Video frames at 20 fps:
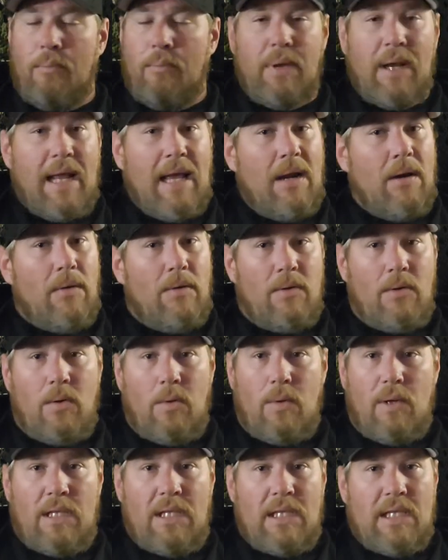But I don't know
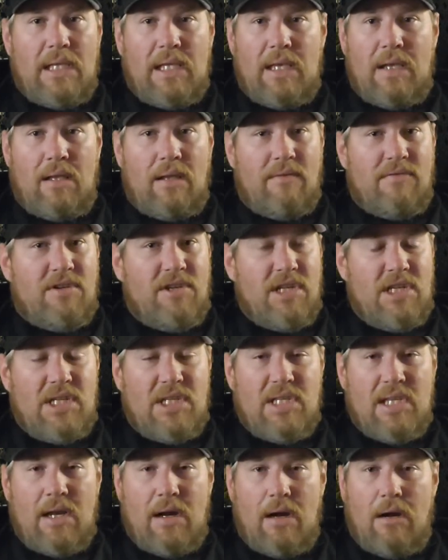what the deal, if
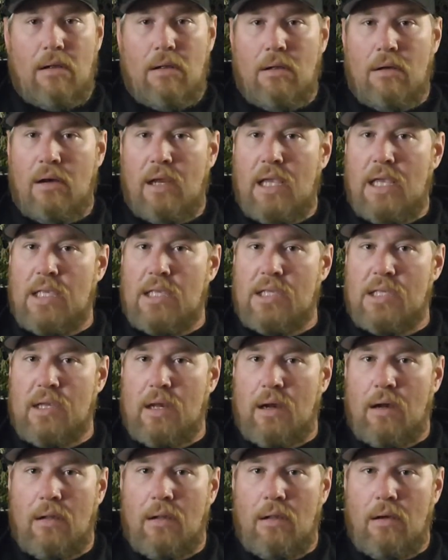she's sterile or he's
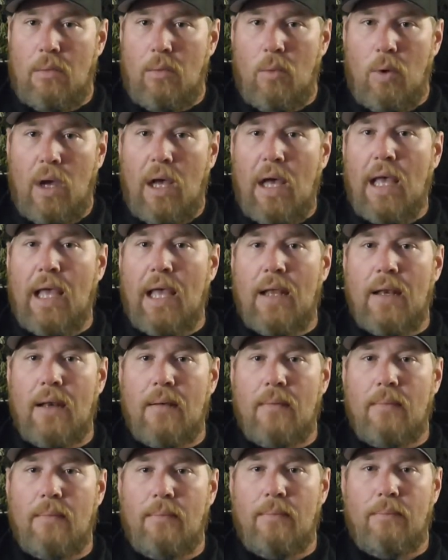sterile or what.
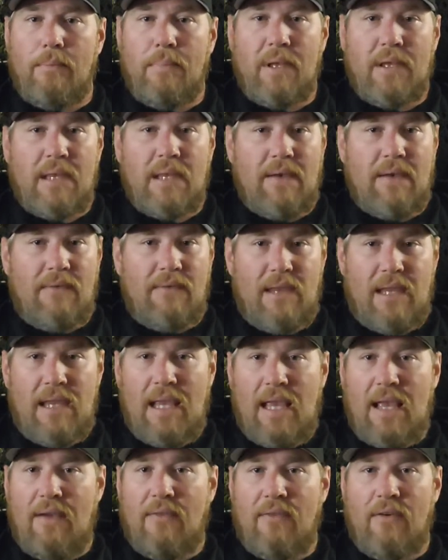But they've
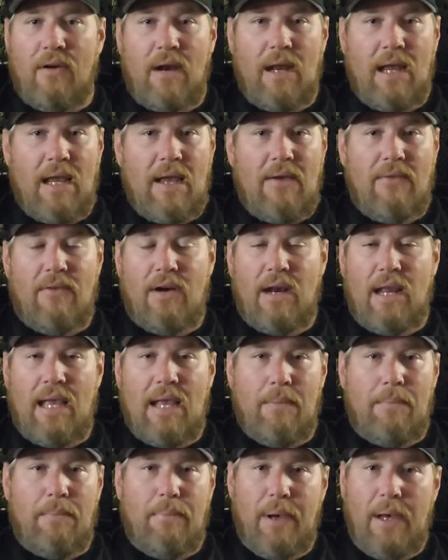never, ever
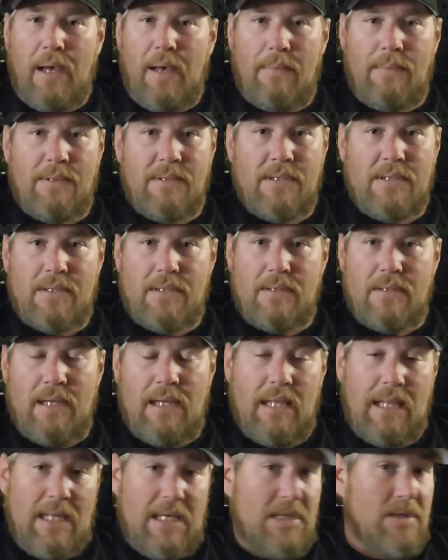had pups.
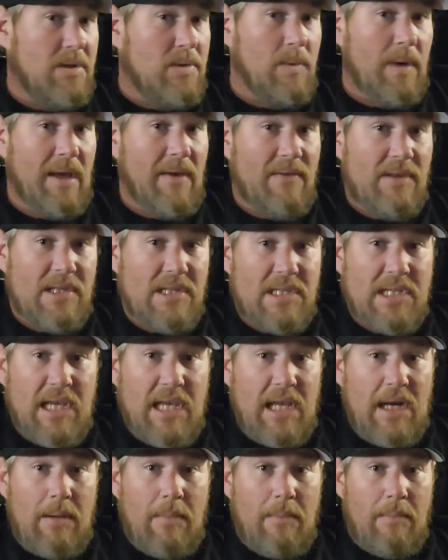At least we haven't
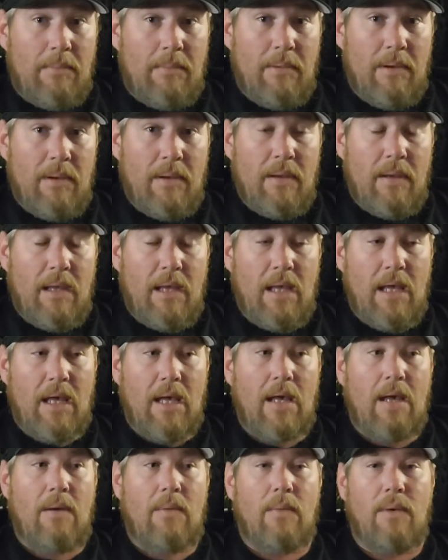seen them.
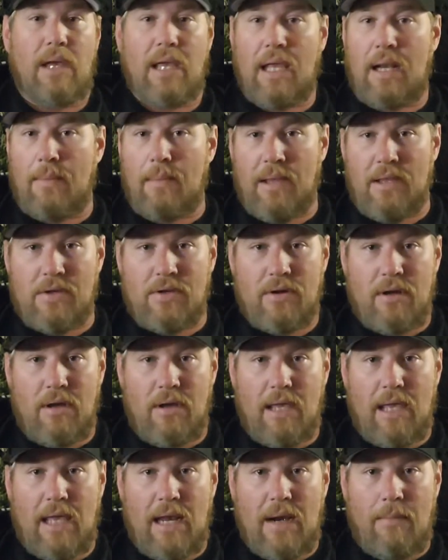We get them on the
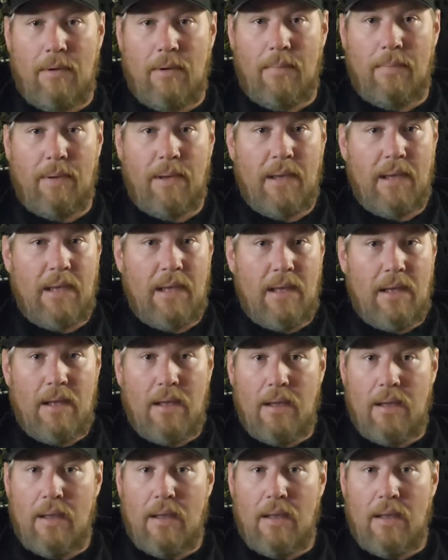trail camera, but...